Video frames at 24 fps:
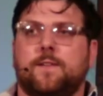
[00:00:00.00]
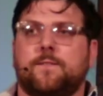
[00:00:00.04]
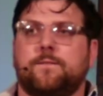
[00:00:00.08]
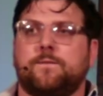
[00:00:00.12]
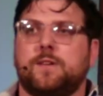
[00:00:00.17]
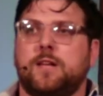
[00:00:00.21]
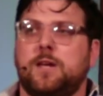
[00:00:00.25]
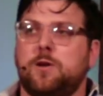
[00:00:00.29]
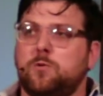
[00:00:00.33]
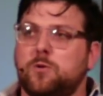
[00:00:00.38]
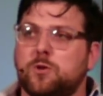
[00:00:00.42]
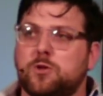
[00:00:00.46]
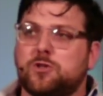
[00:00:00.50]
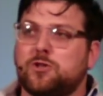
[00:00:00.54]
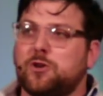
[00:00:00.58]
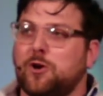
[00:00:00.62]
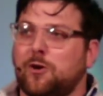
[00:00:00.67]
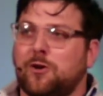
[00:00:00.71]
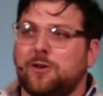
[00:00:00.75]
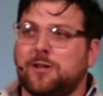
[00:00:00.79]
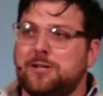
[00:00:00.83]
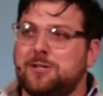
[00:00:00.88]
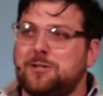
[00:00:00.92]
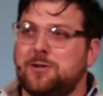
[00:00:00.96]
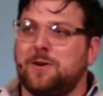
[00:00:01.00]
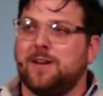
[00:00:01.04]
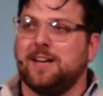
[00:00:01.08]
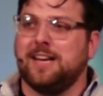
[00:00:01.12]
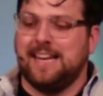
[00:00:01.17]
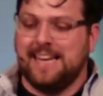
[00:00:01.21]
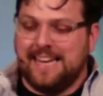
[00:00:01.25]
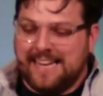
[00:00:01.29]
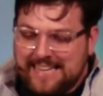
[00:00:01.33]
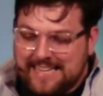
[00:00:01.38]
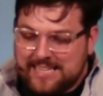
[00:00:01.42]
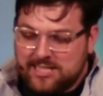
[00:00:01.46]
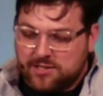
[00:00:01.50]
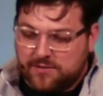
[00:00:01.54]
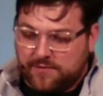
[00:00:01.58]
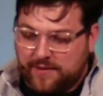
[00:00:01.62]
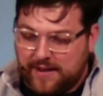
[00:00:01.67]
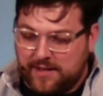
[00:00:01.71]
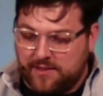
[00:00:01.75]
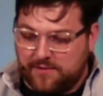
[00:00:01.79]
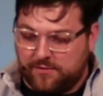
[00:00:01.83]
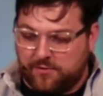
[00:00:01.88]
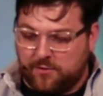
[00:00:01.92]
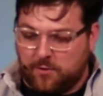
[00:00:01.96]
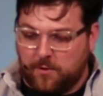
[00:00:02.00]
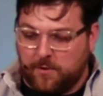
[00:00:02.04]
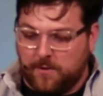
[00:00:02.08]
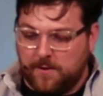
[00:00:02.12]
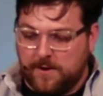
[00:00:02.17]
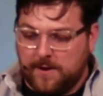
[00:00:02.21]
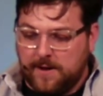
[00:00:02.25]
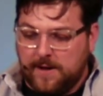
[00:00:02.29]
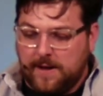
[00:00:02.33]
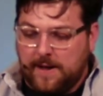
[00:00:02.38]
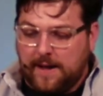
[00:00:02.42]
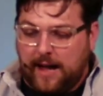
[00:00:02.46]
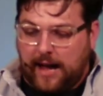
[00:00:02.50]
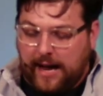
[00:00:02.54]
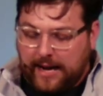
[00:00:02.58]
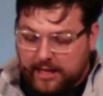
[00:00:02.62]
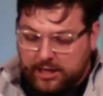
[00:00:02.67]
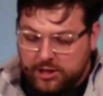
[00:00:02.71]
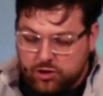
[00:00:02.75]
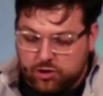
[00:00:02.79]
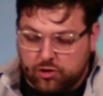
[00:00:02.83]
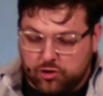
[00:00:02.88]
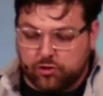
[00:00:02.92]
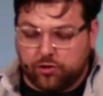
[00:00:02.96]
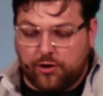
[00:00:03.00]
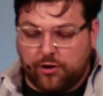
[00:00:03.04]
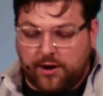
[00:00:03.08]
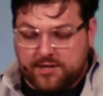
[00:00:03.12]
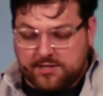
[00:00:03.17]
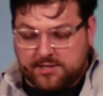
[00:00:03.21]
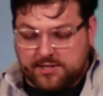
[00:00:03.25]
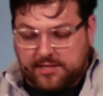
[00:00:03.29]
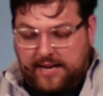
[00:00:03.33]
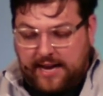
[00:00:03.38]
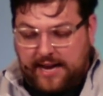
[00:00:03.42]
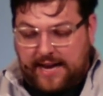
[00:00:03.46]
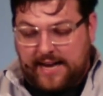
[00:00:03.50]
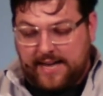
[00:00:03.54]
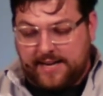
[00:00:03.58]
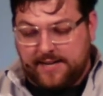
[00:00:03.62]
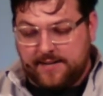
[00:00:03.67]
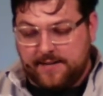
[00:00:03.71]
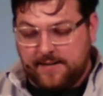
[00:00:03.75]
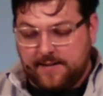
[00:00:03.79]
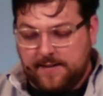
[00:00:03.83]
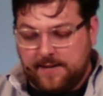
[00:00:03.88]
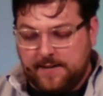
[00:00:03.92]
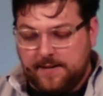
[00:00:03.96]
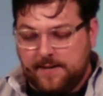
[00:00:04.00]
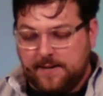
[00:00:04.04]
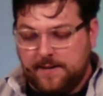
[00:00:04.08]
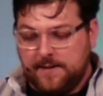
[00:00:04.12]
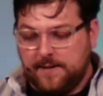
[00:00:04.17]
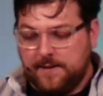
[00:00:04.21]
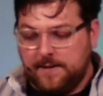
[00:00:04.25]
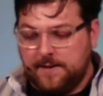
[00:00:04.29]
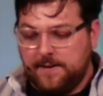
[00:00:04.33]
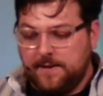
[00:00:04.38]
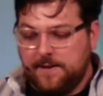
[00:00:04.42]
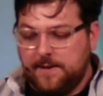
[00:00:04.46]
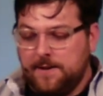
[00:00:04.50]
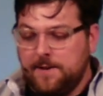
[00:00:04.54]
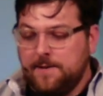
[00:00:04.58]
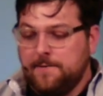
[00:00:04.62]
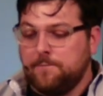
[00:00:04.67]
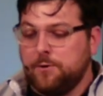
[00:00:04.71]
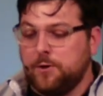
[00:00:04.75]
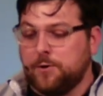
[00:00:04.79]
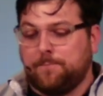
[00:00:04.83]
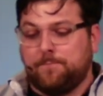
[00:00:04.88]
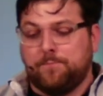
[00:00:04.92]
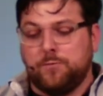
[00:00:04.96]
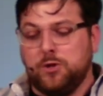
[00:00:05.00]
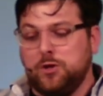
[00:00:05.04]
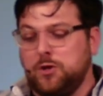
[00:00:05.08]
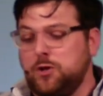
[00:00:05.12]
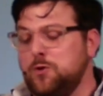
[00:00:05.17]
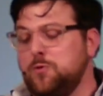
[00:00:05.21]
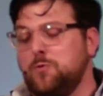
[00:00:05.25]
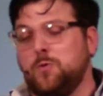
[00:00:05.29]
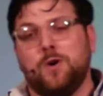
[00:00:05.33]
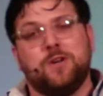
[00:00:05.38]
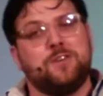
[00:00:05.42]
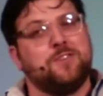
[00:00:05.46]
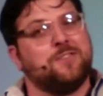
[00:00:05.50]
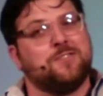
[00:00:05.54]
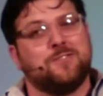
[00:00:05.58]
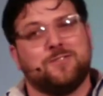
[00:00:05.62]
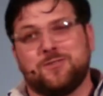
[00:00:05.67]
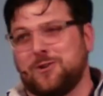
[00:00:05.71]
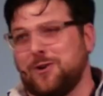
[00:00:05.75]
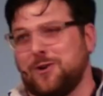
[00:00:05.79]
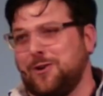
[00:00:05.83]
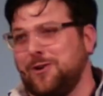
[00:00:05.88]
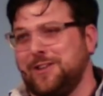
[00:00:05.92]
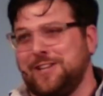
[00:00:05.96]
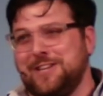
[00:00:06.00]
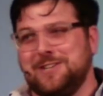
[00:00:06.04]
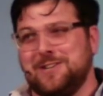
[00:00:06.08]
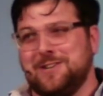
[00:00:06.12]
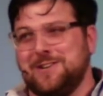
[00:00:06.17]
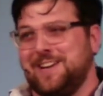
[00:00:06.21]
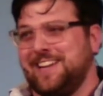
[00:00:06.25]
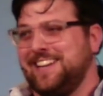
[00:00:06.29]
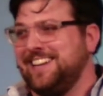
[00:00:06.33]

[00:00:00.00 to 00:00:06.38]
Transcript: He will surely do it. He is faithful. I can trust God. Look, you wouldn't surely do it.